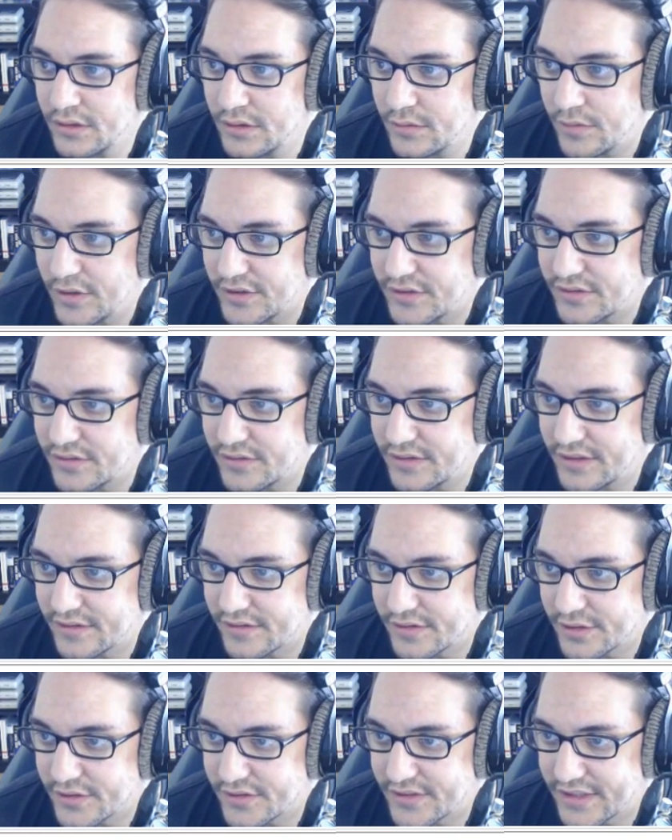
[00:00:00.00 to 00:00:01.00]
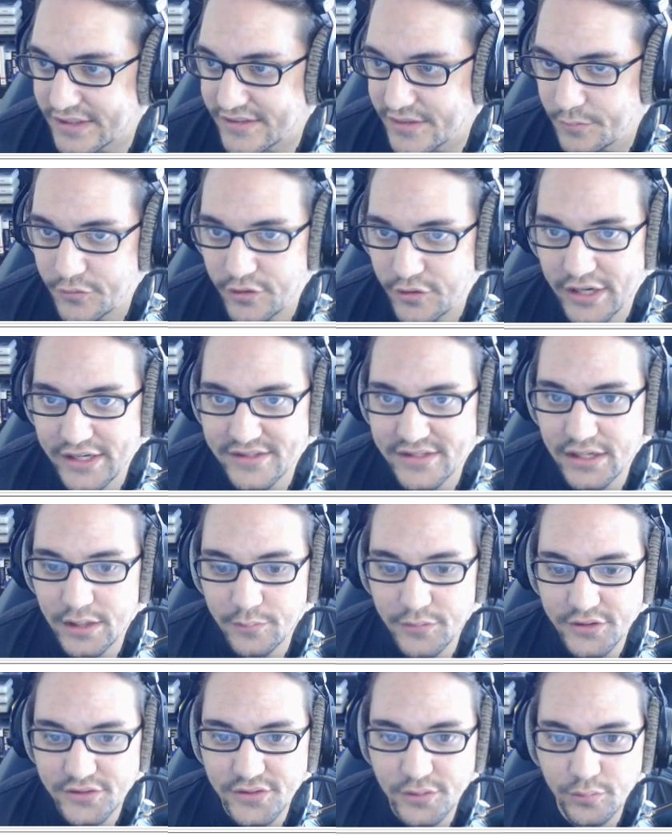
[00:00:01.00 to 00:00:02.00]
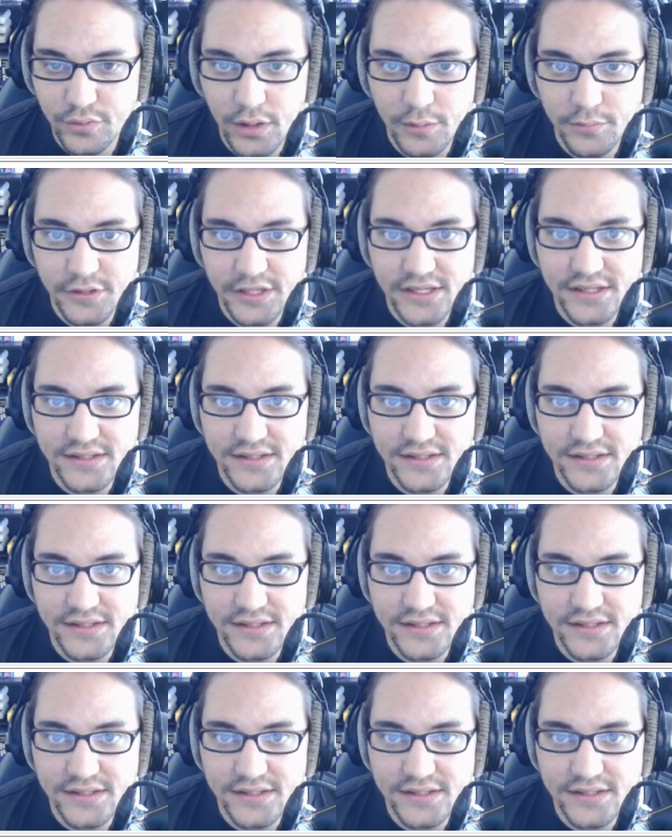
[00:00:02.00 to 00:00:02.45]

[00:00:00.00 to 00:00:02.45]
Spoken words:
which this looks like some crazy number, so it probably